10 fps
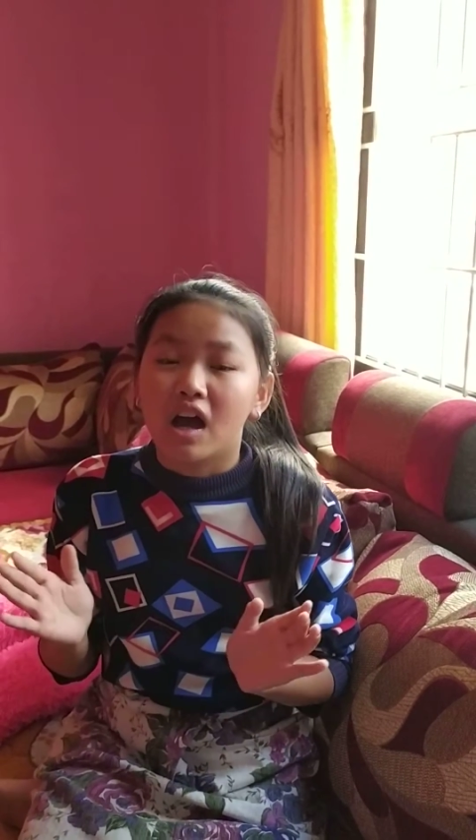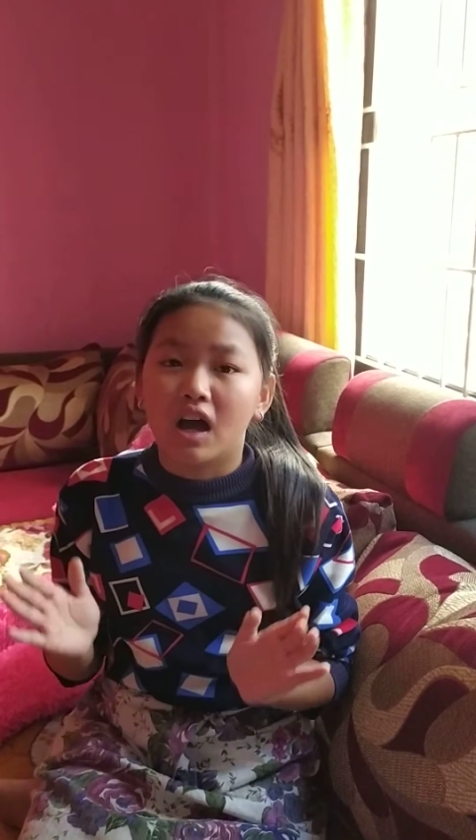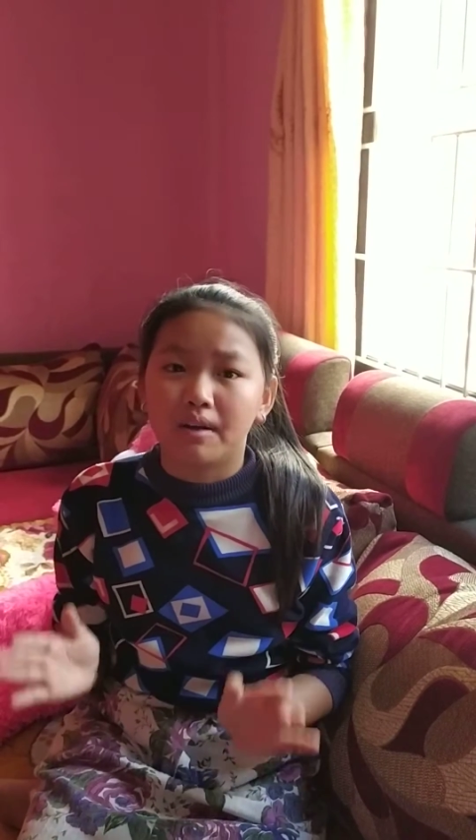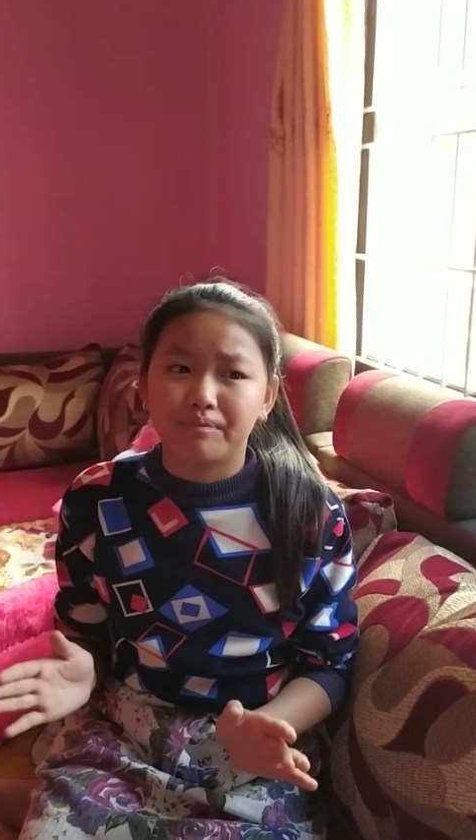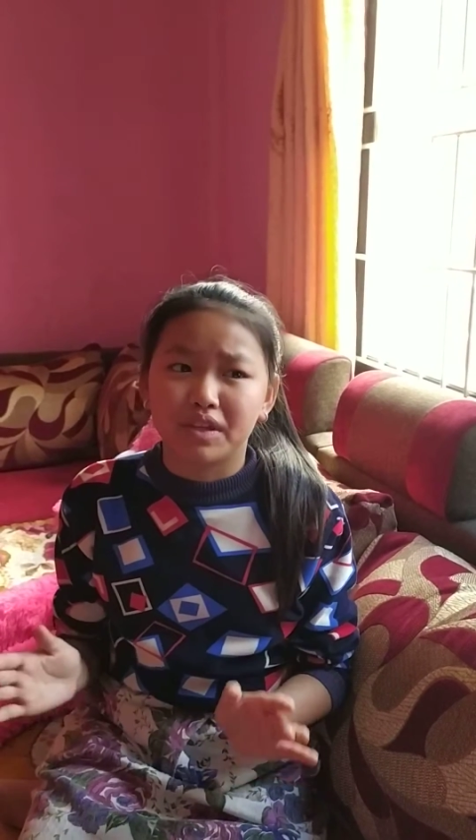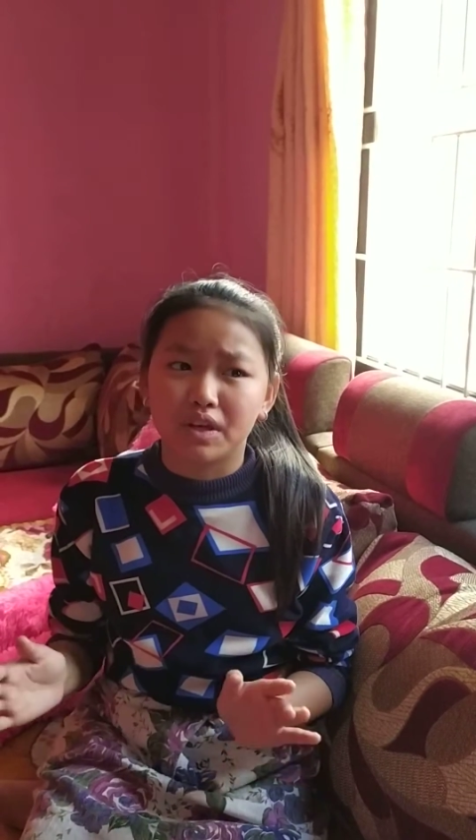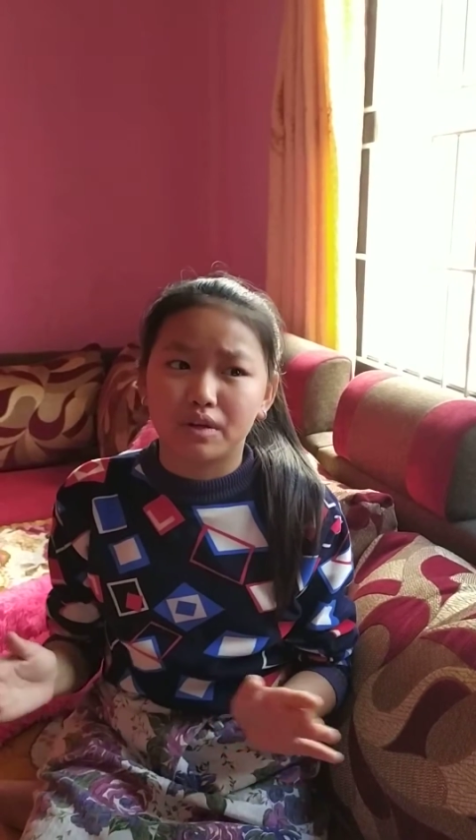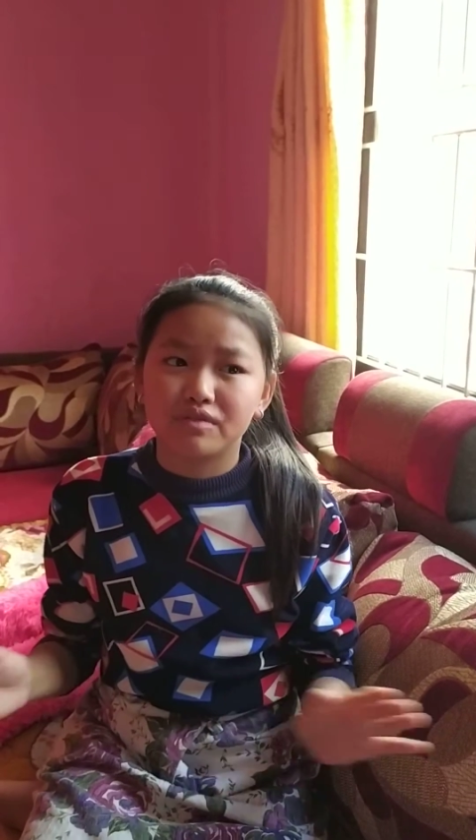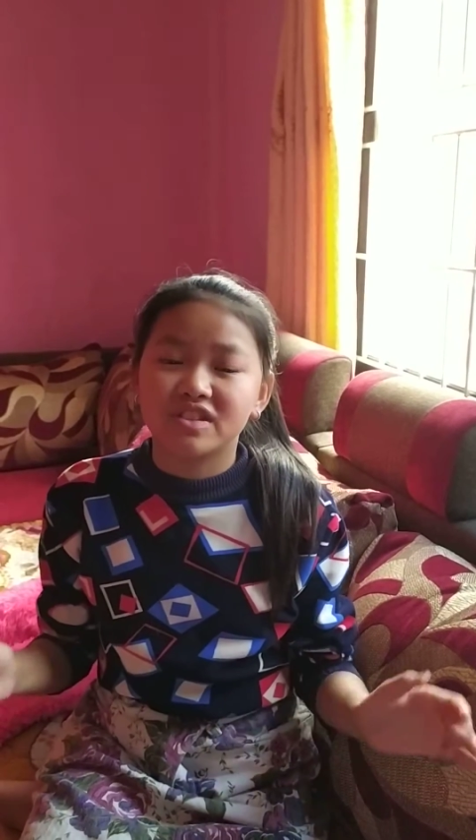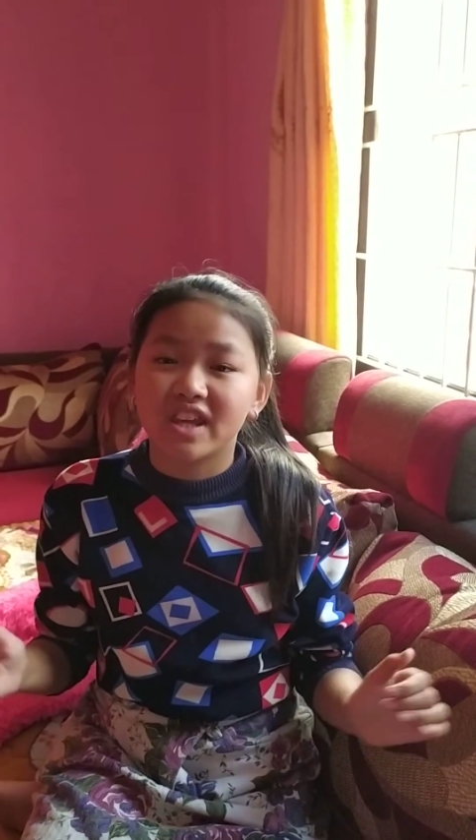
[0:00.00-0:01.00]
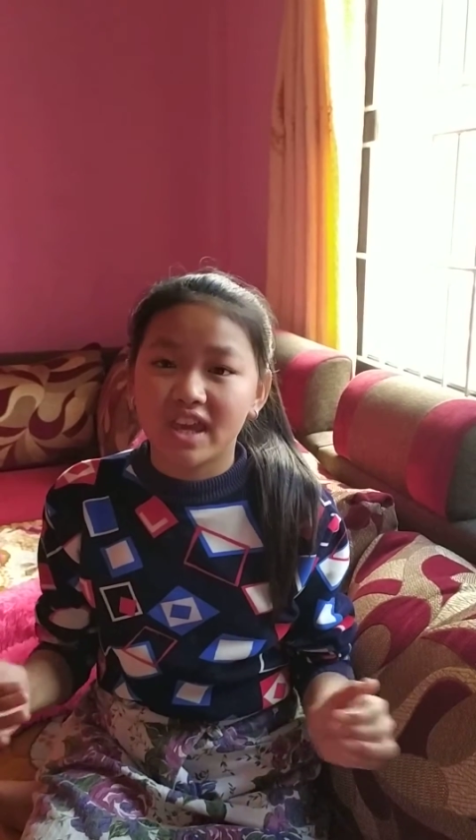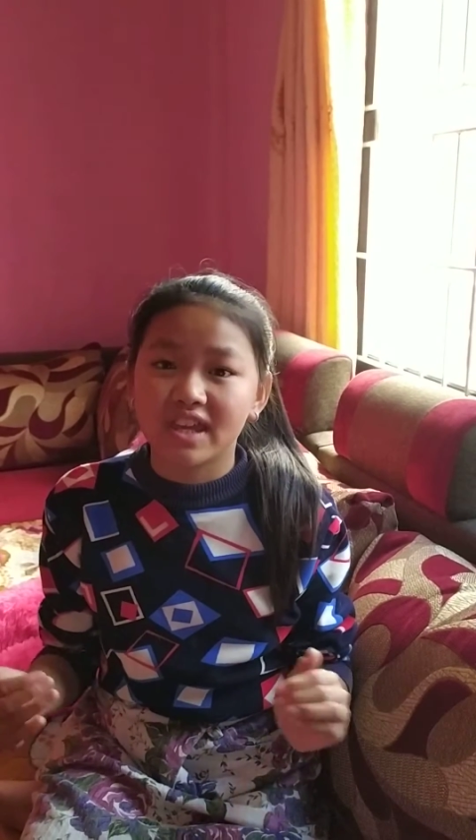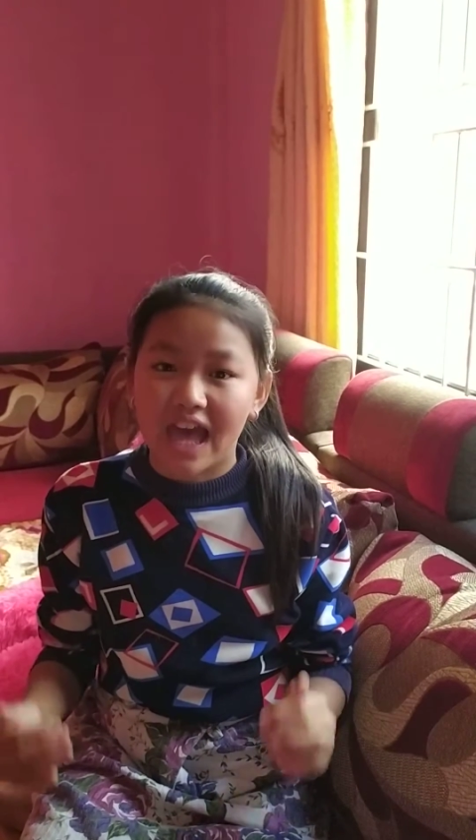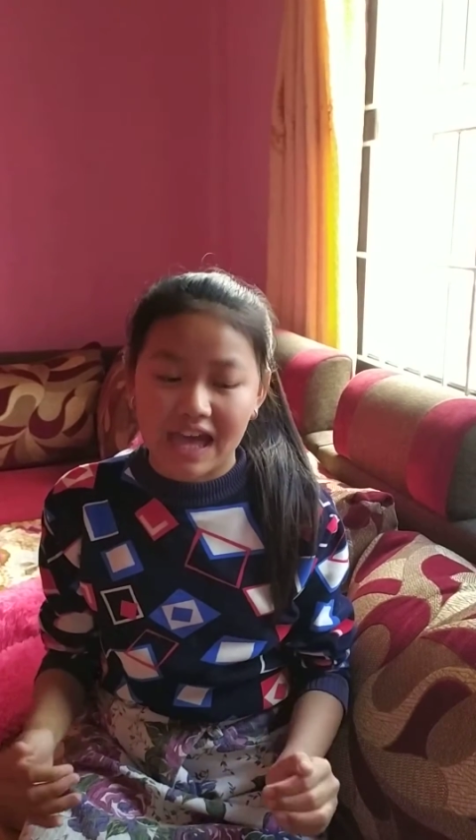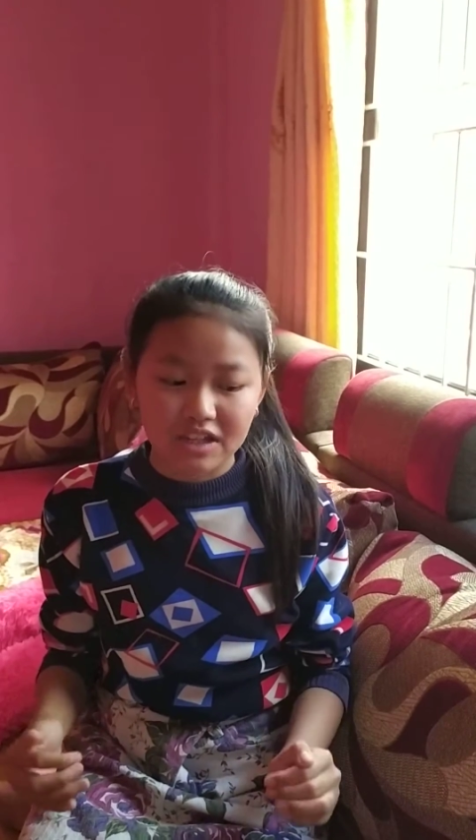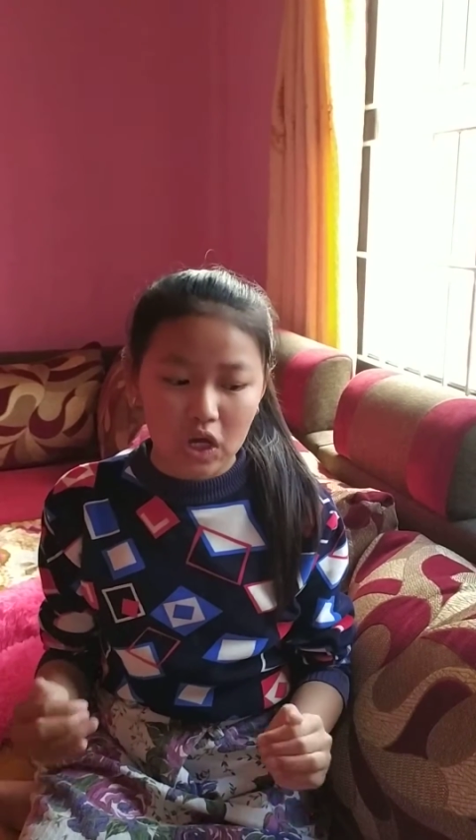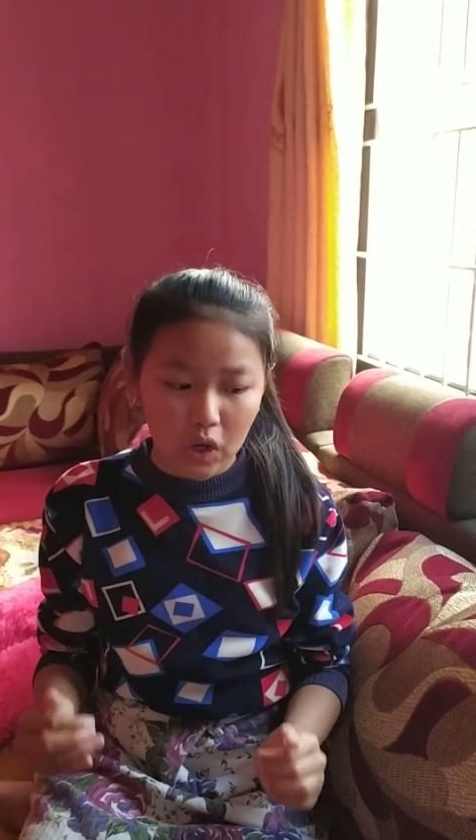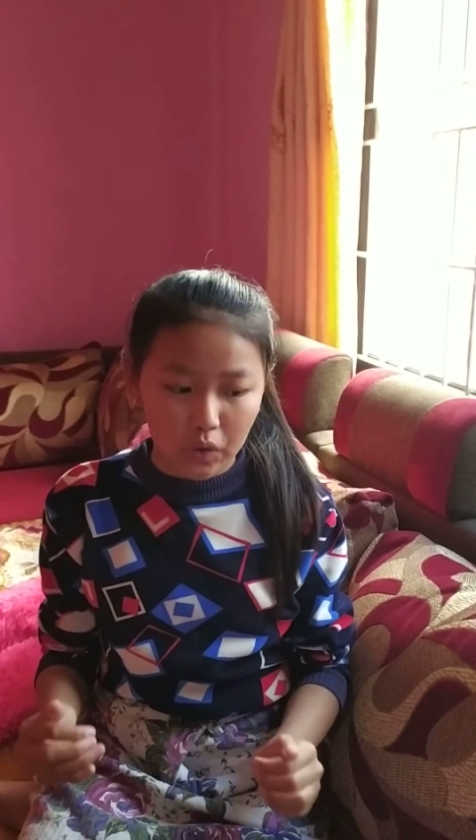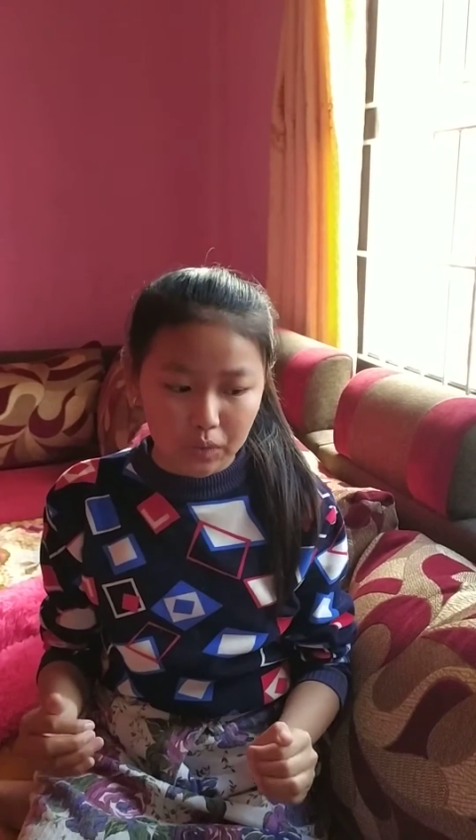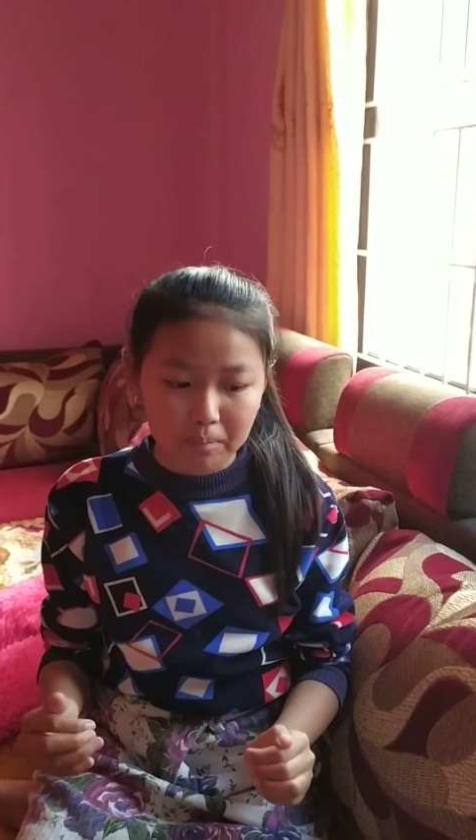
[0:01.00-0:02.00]
um, you know, staying at
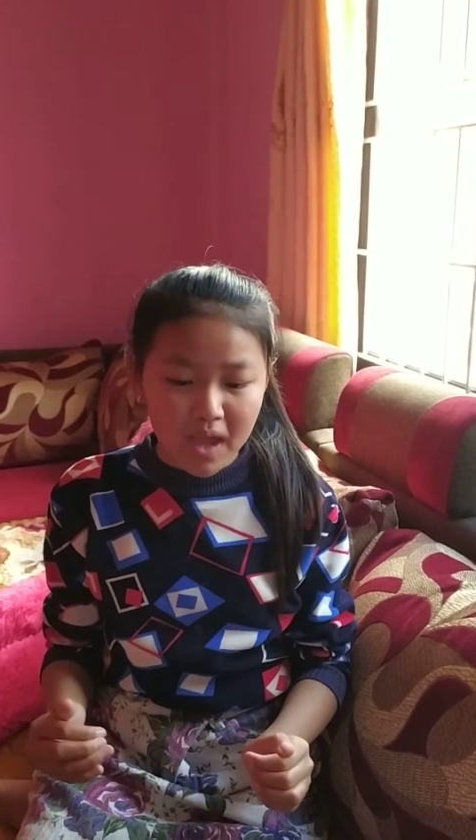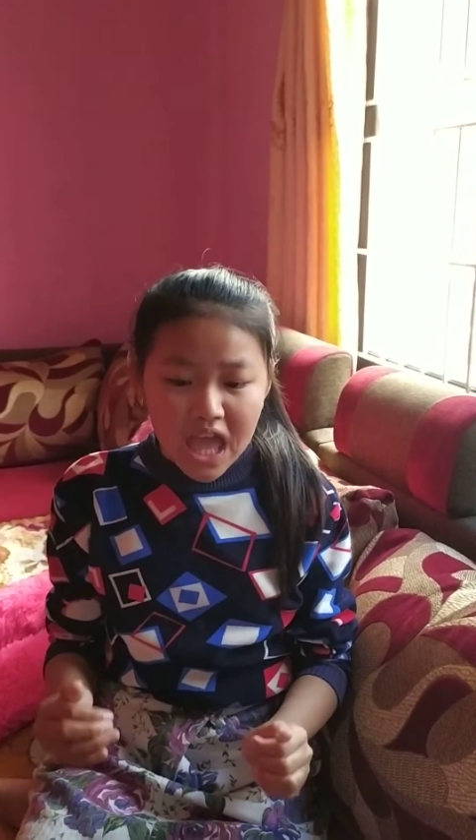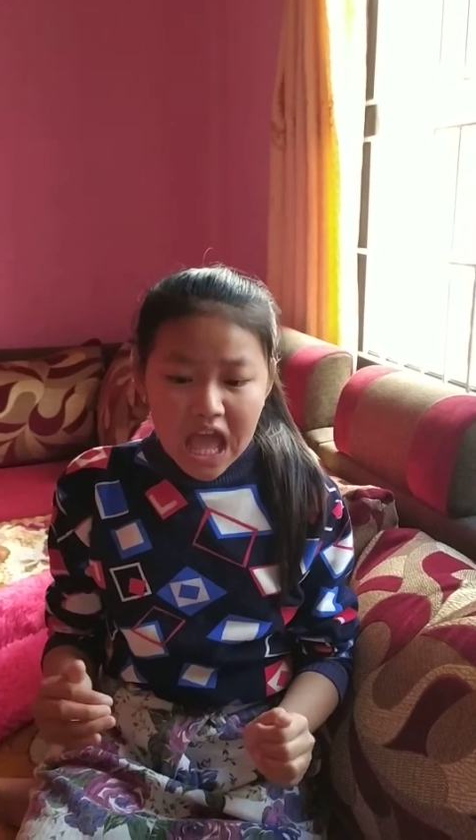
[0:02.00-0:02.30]
home.